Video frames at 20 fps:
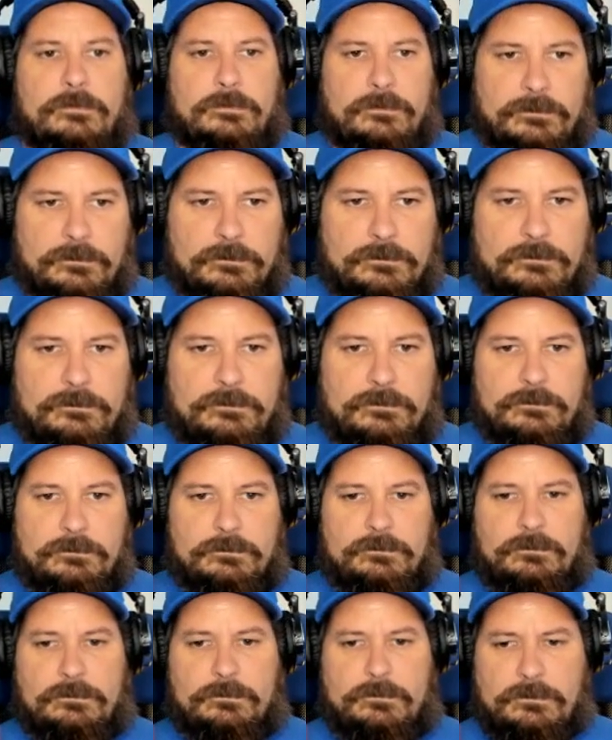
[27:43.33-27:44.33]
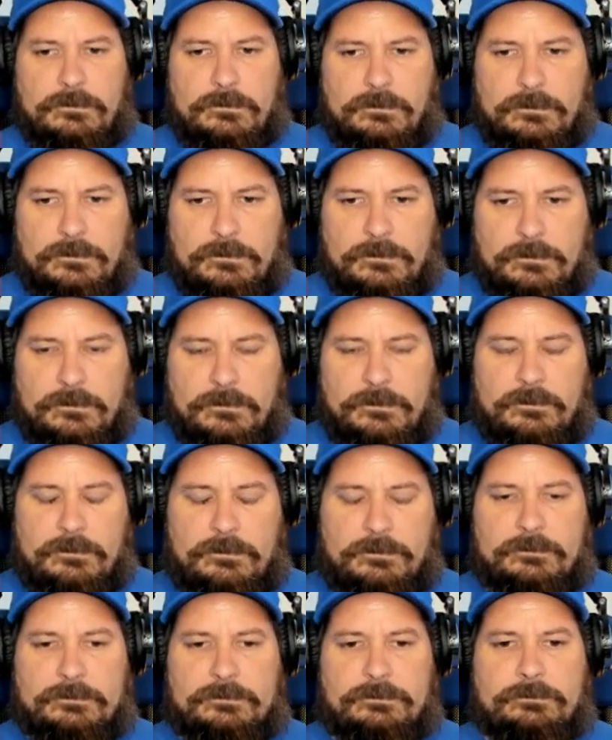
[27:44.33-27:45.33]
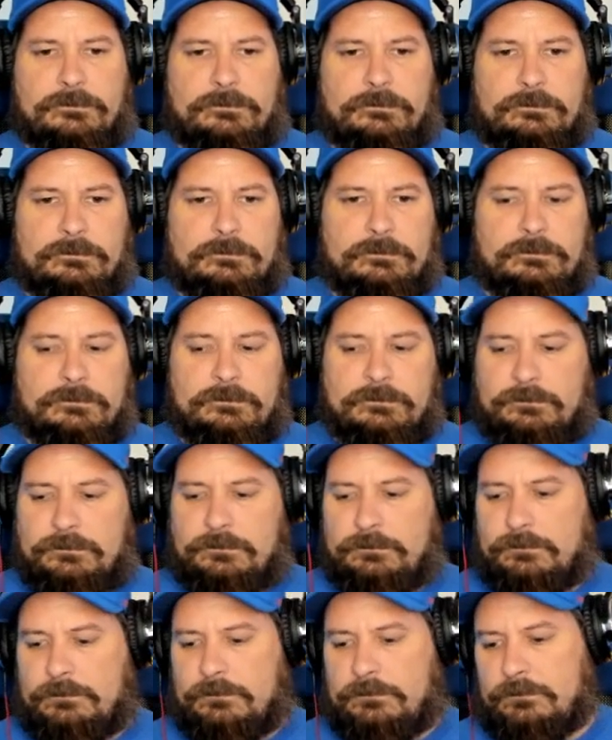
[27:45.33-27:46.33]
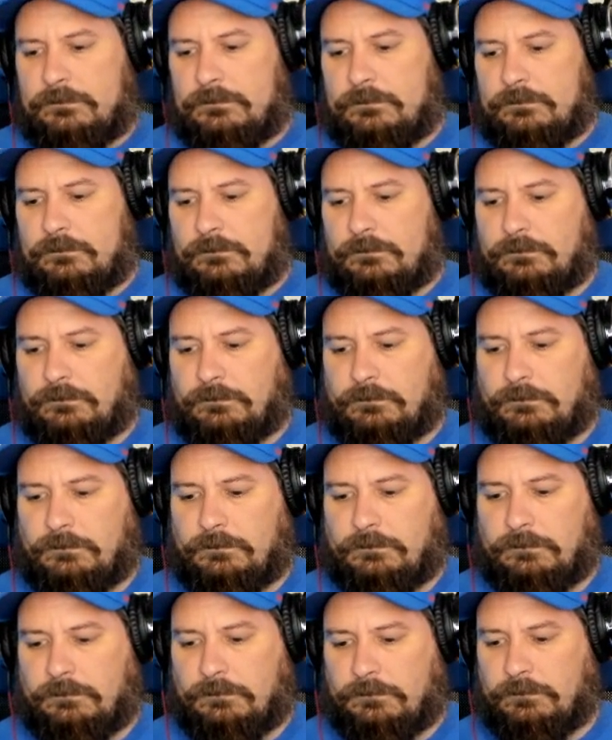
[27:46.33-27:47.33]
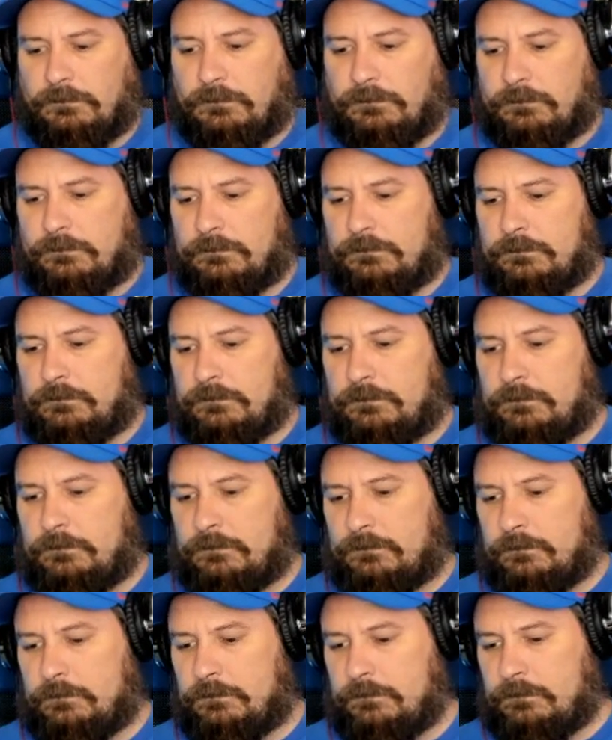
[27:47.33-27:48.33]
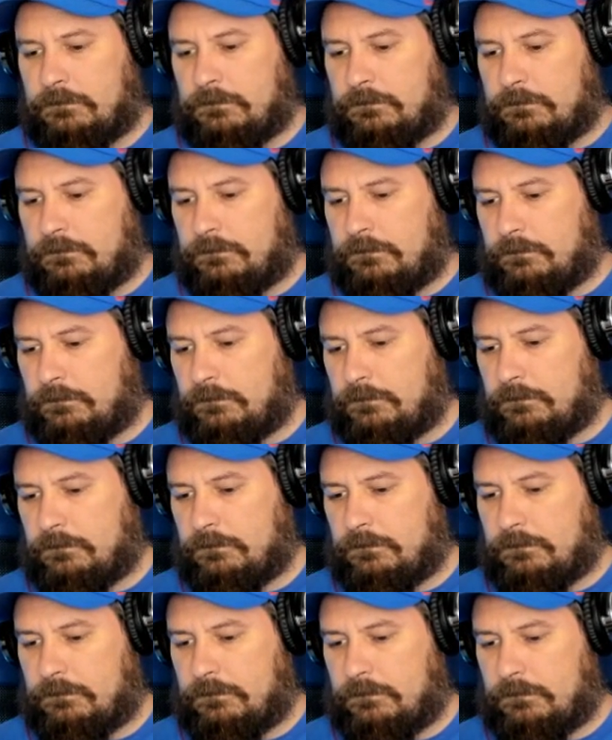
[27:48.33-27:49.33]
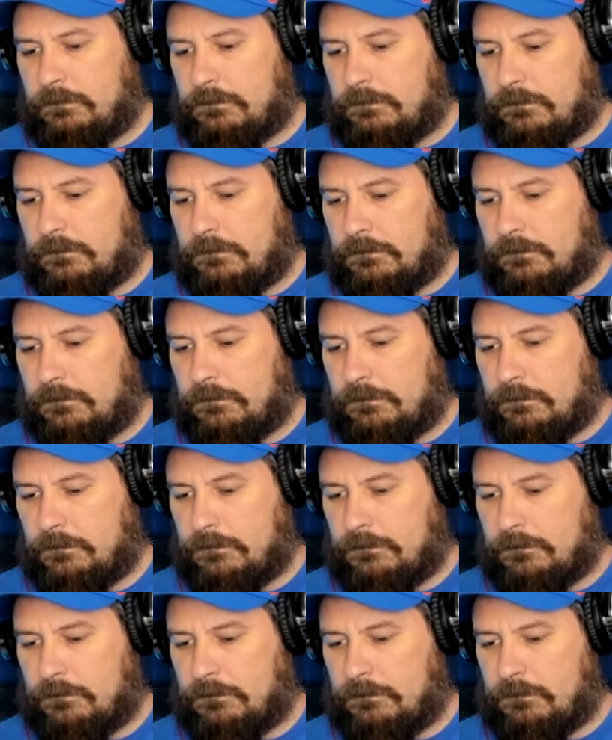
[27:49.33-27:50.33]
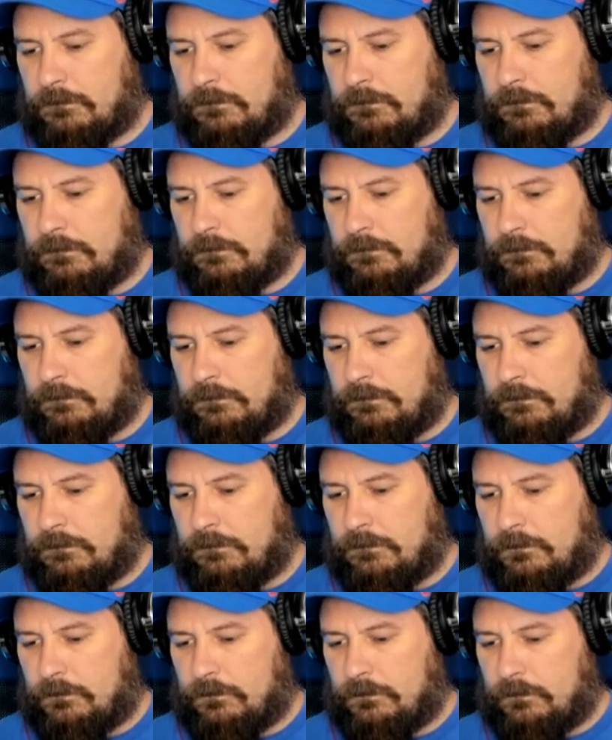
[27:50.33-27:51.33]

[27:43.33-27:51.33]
No words are spoken by the person on screen.